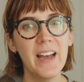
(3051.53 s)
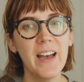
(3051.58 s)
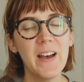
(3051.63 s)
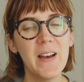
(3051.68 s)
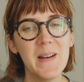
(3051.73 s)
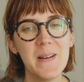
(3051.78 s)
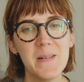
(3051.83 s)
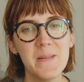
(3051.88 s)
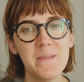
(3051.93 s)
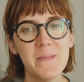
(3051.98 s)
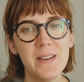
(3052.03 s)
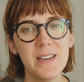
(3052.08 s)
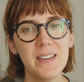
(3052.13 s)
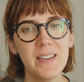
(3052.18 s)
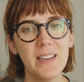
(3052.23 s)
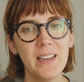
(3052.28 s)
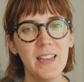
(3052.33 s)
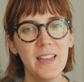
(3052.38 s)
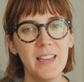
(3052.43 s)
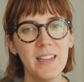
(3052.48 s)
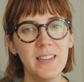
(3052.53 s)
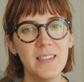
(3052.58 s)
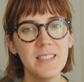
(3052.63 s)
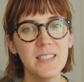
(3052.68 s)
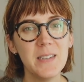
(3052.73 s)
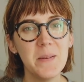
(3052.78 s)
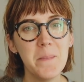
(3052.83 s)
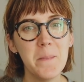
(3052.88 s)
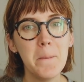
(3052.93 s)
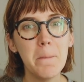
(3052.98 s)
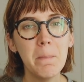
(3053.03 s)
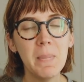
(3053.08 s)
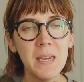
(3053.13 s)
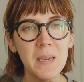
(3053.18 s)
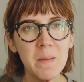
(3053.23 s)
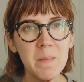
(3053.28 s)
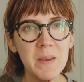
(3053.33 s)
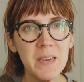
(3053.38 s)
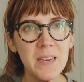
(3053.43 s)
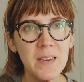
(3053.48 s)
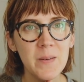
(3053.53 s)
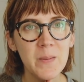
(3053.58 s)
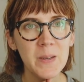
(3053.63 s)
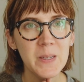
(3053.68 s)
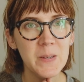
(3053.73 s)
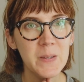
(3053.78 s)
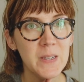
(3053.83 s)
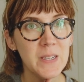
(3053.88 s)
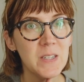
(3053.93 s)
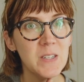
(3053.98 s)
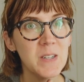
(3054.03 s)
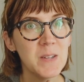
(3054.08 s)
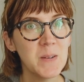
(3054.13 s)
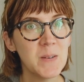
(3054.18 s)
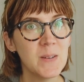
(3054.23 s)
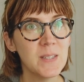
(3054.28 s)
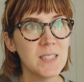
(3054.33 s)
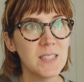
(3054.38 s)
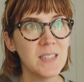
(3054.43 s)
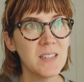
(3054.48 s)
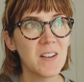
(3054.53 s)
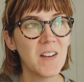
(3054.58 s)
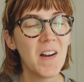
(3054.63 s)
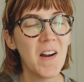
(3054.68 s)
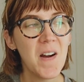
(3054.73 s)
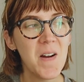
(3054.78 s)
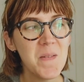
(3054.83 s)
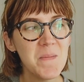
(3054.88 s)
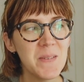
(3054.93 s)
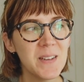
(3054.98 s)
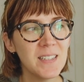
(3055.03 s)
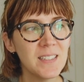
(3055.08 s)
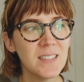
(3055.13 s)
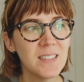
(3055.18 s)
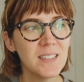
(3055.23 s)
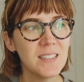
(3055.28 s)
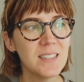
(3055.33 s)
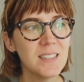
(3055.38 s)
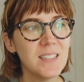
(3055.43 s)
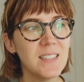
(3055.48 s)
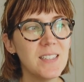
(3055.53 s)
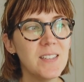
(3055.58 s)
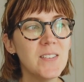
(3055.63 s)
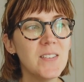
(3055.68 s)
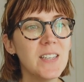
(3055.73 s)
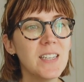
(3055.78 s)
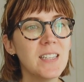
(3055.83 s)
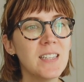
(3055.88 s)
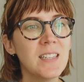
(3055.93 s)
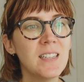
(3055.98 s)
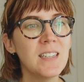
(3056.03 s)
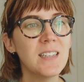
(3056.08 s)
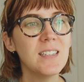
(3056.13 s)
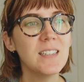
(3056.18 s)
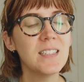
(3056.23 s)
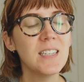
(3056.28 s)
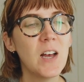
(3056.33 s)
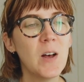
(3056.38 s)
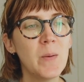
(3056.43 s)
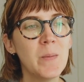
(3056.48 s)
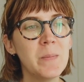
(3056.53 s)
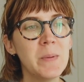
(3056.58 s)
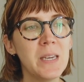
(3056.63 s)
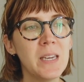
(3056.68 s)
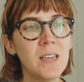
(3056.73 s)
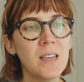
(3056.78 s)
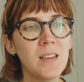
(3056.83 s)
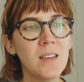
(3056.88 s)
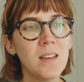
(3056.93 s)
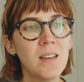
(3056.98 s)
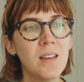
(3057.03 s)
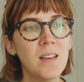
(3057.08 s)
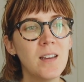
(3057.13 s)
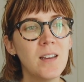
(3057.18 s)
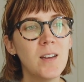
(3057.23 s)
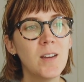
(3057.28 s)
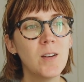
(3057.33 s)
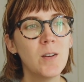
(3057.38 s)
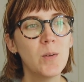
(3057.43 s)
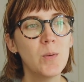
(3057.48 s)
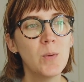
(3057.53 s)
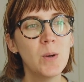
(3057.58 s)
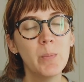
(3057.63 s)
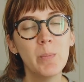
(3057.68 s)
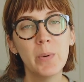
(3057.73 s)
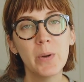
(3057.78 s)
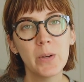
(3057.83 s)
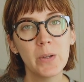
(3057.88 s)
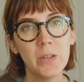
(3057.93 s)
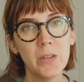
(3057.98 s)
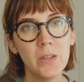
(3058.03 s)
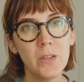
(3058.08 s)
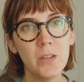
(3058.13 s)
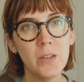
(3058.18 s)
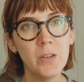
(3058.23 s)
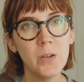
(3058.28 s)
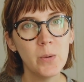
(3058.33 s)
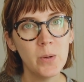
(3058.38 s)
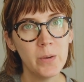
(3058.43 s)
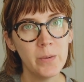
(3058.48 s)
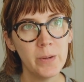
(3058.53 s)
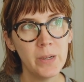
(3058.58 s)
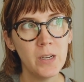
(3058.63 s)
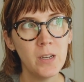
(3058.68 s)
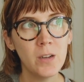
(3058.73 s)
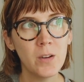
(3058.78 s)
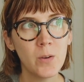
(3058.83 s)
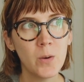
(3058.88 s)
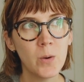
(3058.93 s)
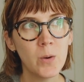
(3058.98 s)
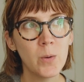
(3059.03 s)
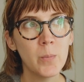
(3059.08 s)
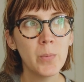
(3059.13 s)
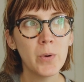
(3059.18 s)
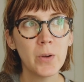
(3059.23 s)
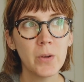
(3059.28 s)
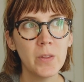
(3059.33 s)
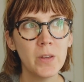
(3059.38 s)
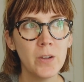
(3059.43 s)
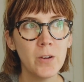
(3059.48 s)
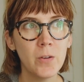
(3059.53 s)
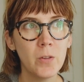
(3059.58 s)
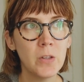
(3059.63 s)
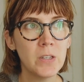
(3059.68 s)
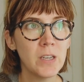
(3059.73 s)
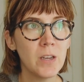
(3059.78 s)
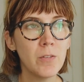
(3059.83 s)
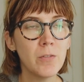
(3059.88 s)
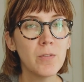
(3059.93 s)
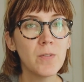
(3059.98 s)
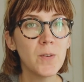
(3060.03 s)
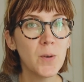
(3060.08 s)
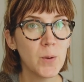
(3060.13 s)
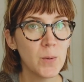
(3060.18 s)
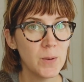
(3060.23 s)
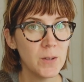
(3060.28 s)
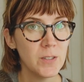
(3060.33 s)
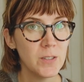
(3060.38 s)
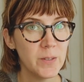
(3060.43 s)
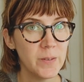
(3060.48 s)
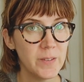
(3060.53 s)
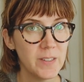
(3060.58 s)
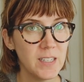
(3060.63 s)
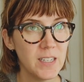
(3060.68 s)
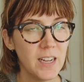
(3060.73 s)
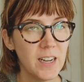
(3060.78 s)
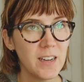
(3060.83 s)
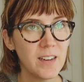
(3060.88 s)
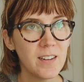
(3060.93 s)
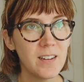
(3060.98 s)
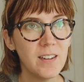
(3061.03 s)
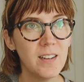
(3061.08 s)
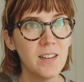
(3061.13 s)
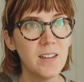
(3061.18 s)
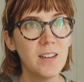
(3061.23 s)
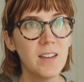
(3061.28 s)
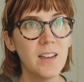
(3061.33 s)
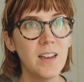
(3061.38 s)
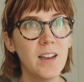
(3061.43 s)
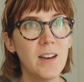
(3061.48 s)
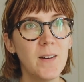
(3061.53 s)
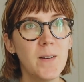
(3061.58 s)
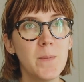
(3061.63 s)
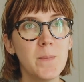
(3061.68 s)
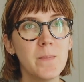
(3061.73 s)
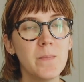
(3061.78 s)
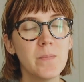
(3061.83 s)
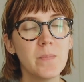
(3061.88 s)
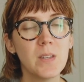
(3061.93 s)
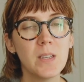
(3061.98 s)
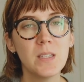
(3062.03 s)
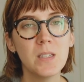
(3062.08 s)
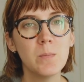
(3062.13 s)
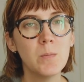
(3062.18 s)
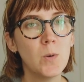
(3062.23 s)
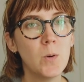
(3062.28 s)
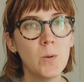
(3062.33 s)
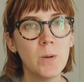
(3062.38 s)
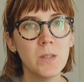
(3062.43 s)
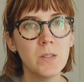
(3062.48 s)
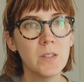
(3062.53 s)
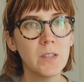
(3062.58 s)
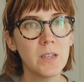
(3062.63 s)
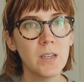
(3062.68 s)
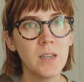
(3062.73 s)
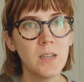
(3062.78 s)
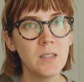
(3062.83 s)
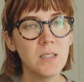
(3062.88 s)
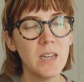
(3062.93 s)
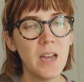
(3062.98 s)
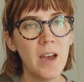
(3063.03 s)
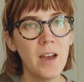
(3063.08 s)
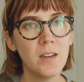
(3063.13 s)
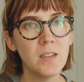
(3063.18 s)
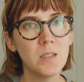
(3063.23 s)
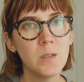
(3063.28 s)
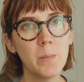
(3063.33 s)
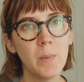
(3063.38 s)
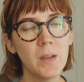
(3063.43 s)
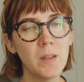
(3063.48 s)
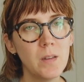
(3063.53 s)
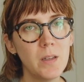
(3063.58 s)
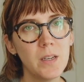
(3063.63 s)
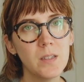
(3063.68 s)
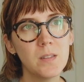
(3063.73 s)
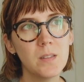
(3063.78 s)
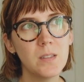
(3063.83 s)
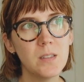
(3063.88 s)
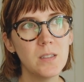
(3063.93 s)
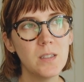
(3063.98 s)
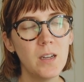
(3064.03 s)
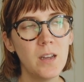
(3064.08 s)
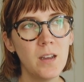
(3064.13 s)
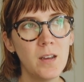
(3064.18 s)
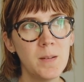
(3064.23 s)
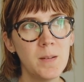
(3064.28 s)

Um, and maybe what you can do is in the comments you can tell me what book you are reading or a book that you're looking forward to reading, because um, I'm always looking to add to my list.